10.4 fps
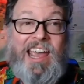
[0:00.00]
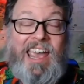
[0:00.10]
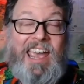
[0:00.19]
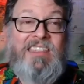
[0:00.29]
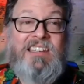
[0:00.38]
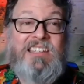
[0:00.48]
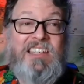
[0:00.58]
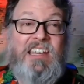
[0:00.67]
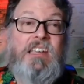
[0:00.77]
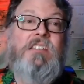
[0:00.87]
And these
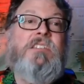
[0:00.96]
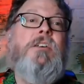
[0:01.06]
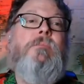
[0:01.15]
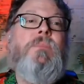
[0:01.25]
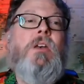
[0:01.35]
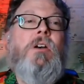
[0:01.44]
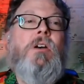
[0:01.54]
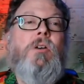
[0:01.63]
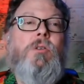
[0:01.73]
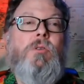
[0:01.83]
kids
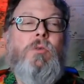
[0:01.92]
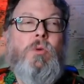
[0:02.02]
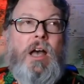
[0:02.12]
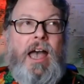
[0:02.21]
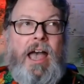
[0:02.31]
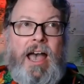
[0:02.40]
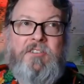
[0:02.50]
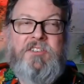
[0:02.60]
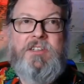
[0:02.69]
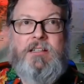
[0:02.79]
who have
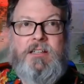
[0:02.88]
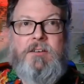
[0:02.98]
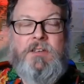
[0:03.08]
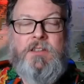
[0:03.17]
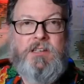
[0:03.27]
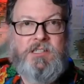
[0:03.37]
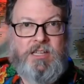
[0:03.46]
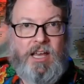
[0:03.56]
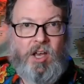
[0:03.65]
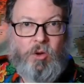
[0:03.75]
to live in this
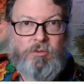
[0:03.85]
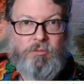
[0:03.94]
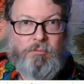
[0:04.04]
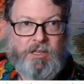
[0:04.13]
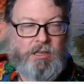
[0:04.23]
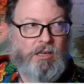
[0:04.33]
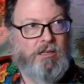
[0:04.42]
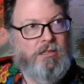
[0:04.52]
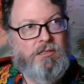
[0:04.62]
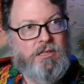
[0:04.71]
town
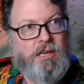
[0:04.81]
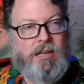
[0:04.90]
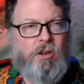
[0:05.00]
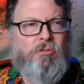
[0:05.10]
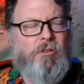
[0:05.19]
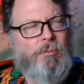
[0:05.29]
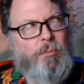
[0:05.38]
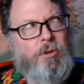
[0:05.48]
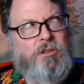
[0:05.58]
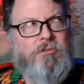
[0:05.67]
because I don't
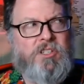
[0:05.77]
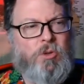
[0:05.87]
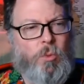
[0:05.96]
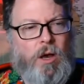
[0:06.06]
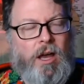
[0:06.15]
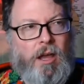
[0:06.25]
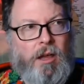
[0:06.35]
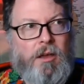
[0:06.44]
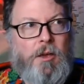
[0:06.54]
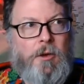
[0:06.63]
remember the reason why.
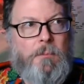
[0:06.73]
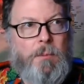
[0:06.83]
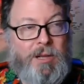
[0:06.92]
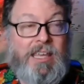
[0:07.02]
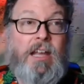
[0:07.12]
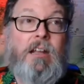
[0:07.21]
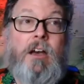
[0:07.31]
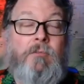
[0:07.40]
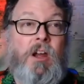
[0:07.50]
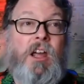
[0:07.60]
But again, a
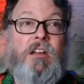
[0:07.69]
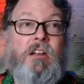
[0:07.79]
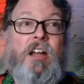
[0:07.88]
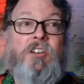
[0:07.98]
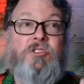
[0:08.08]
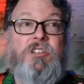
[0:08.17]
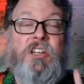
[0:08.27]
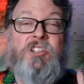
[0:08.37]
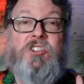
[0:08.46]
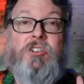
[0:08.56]
very
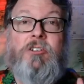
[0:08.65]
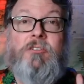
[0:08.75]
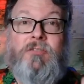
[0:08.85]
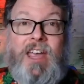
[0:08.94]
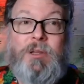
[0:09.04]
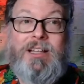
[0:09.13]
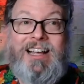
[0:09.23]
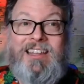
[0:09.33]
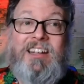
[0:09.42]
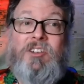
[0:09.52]
non-traditional family.
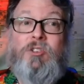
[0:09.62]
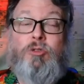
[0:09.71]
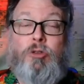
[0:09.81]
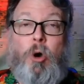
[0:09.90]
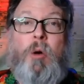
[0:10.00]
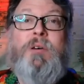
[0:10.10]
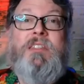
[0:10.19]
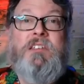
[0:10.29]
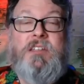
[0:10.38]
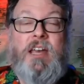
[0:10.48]
Like, they didn't grow up in
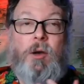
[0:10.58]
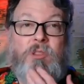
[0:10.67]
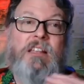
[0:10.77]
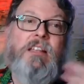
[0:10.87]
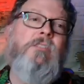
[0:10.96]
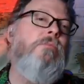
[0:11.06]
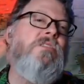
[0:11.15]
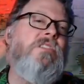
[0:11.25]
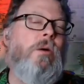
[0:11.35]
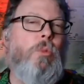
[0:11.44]
this town. They lived from
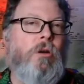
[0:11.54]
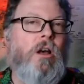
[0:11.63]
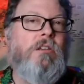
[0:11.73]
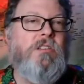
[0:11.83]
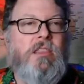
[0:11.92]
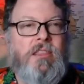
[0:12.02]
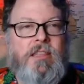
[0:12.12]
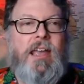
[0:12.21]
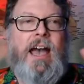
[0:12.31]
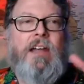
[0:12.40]
somewhere else, and then
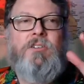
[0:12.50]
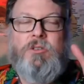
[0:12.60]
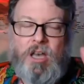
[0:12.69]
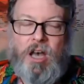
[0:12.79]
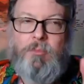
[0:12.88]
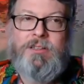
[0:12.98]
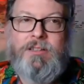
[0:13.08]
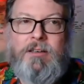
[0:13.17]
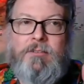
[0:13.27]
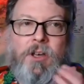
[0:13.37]
they had to come
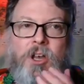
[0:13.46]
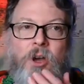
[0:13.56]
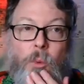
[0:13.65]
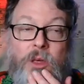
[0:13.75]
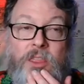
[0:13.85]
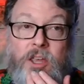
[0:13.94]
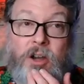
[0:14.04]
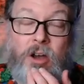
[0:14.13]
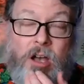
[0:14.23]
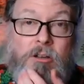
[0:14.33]
live with their
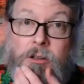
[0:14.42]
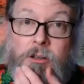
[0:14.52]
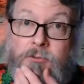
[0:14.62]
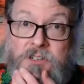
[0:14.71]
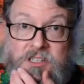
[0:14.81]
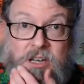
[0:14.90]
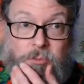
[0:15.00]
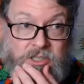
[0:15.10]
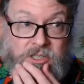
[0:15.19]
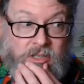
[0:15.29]
uncle for some
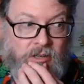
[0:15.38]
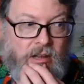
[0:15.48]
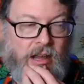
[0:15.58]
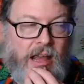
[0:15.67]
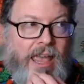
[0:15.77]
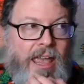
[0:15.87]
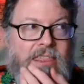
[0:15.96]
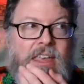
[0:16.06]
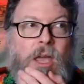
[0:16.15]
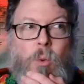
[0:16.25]
reason.
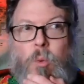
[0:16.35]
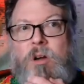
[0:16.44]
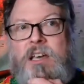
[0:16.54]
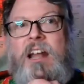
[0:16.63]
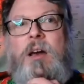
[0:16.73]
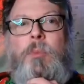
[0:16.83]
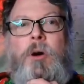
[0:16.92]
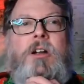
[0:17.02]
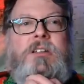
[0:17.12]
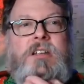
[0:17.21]
And they were kind of
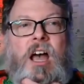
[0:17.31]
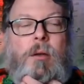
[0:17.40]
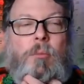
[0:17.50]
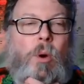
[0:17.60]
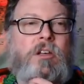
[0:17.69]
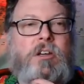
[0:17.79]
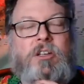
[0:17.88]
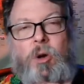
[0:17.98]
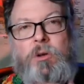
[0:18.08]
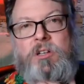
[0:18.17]
part-time while they're
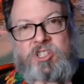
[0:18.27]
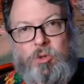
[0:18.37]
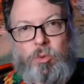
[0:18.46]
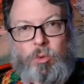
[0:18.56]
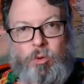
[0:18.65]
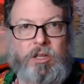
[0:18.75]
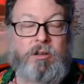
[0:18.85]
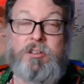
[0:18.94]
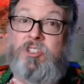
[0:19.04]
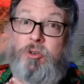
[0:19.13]
going to school. They
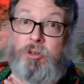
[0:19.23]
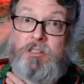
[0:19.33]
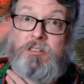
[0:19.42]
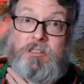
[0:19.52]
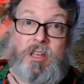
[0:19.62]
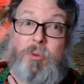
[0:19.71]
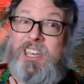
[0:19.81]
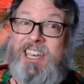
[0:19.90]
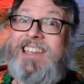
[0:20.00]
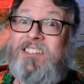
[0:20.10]
were students. They were
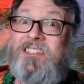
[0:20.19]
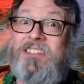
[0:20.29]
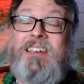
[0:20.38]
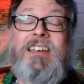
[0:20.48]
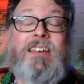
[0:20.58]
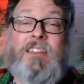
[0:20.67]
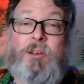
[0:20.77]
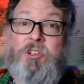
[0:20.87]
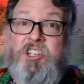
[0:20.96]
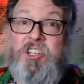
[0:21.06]
kids. They
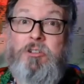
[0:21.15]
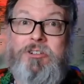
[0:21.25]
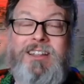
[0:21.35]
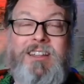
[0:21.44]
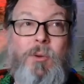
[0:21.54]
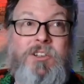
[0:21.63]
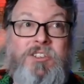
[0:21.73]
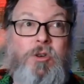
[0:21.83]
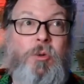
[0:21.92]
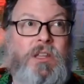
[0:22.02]
were children, and they went to
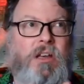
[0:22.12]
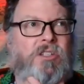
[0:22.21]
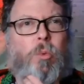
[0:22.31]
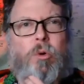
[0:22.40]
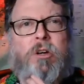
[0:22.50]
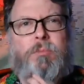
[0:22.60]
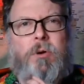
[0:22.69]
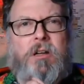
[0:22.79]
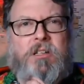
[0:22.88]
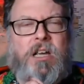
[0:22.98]
school. But they also worked
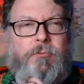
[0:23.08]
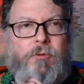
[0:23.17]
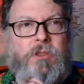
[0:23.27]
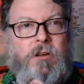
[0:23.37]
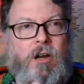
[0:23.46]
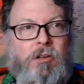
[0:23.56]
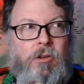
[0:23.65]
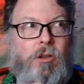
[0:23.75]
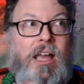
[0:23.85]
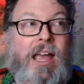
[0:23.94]
part-time for their
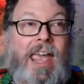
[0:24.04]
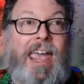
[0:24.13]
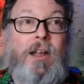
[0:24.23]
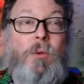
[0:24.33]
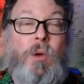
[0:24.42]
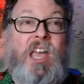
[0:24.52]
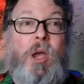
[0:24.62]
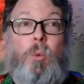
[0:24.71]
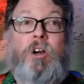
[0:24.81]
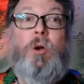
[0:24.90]
uncle. And when they
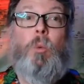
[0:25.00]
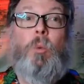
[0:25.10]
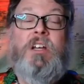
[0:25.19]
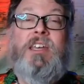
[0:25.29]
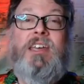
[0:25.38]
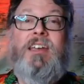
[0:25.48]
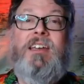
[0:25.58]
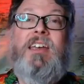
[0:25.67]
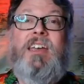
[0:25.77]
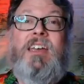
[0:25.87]
weren't working
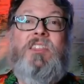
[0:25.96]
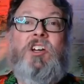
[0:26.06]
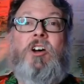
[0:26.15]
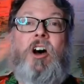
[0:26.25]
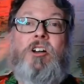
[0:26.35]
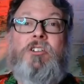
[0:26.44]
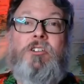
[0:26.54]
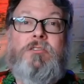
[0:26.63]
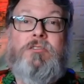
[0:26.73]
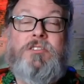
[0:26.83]
in their
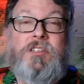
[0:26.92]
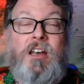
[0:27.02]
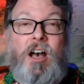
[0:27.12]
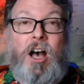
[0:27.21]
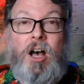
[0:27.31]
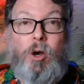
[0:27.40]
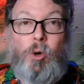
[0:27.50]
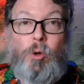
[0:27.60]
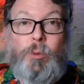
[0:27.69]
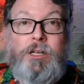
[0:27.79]
uncle's
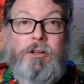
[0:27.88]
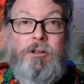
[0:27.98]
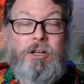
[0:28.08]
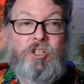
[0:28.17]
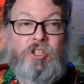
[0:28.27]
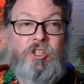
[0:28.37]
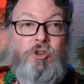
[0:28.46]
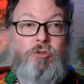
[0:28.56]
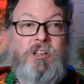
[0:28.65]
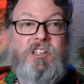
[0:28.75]
weird
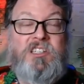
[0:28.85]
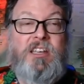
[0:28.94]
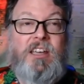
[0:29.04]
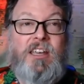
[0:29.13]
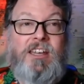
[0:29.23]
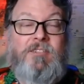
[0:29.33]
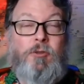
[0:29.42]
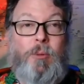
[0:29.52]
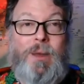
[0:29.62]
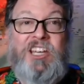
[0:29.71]
tourist
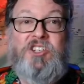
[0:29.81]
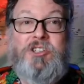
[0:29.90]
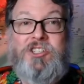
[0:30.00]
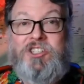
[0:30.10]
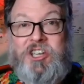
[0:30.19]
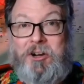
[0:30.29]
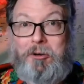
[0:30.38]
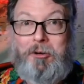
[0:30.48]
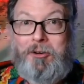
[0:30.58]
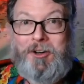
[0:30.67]
information
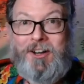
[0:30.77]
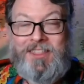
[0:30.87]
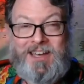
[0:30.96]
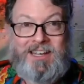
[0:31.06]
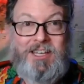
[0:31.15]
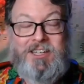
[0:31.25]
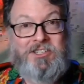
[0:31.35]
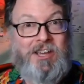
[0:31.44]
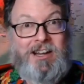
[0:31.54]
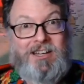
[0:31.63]
center that he
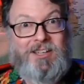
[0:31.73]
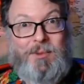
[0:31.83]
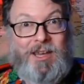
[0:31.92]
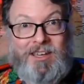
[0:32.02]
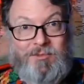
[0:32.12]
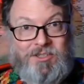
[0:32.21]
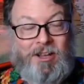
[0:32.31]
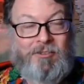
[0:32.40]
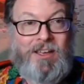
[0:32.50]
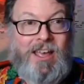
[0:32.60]
decided to make
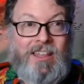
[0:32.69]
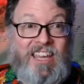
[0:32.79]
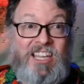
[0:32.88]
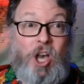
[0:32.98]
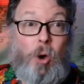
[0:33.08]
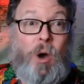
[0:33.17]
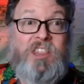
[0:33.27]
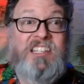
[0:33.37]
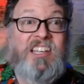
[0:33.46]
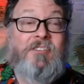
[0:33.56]
himself, they go on
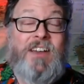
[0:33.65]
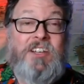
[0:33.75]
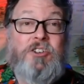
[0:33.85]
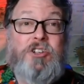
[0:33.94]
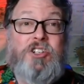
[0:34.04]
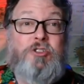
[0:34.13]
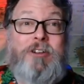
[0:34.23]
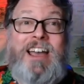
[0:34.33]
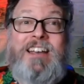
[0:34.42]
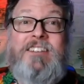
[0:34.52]
these adventures
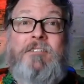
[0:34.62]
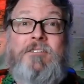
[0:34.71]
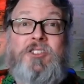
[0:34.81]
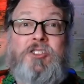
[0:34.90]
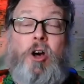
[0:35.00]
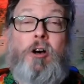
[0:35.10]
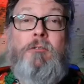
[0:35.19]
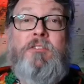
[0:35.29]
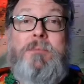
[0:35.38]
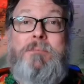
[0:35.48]
trying to
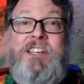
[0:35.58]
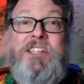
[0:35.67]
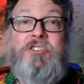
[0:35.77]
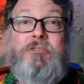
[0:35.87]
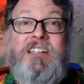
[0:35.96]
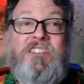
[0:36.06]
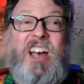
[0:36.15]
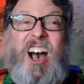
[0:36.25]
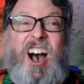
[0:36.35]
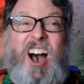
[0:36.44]
solve the mysteries
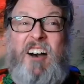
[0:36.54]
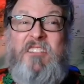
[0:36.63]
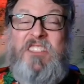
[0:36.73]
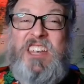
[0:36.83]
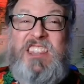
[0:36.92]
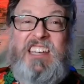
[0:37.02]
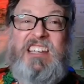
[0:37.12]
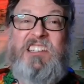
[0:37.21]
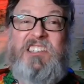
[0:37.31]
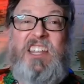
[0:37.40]
of the
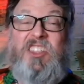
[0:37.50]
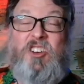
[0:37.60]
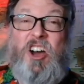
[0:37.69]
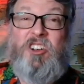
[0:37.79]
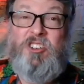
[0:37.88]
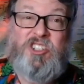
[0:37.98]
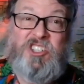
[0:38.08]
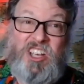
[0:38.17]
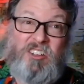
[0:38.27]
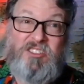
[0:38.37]
things that their uncle
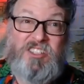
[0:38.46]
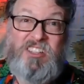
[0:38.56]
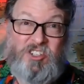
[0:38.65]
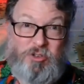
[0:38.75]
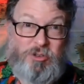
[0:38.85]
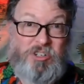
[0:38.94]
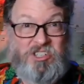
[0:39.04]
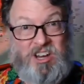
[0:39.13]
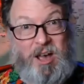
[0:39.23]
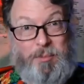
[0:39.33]
sells in the tourist
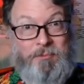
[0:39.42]
shop.